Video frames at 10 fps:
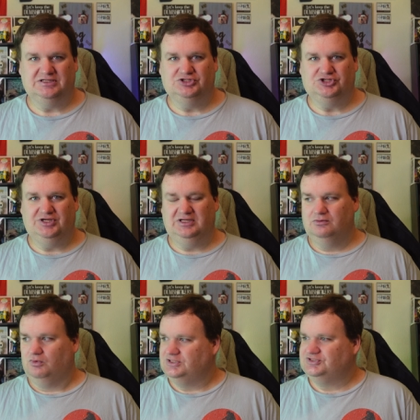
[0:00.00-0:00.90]
and
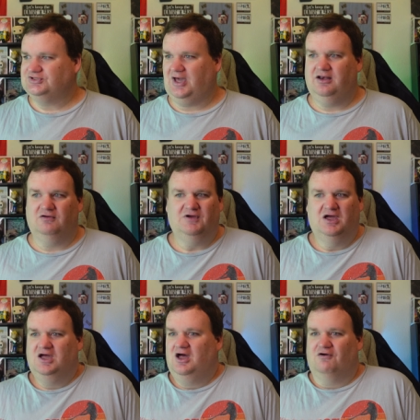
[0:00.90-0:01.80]
she was kind of
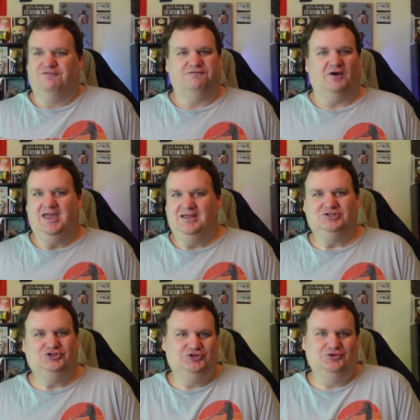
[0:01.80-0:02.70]
afraid
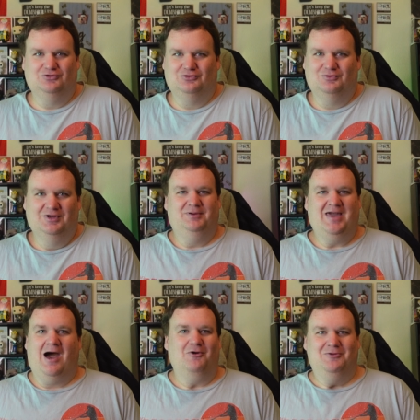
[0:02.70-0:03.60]
to
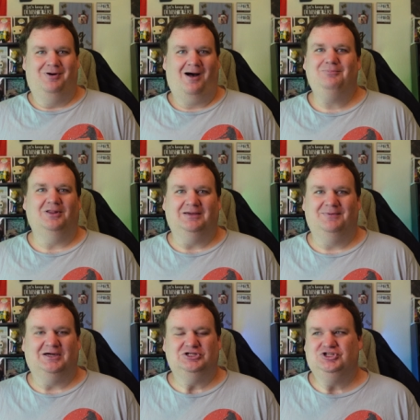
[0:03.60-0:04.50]
be out in public
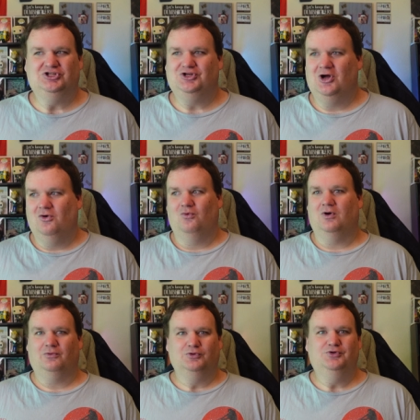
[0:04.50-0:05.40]
because she didn't know
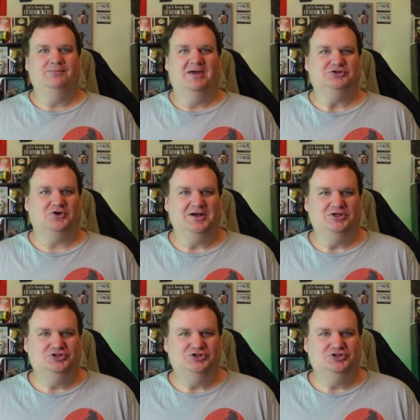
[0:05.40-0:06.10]
what Rudy may try to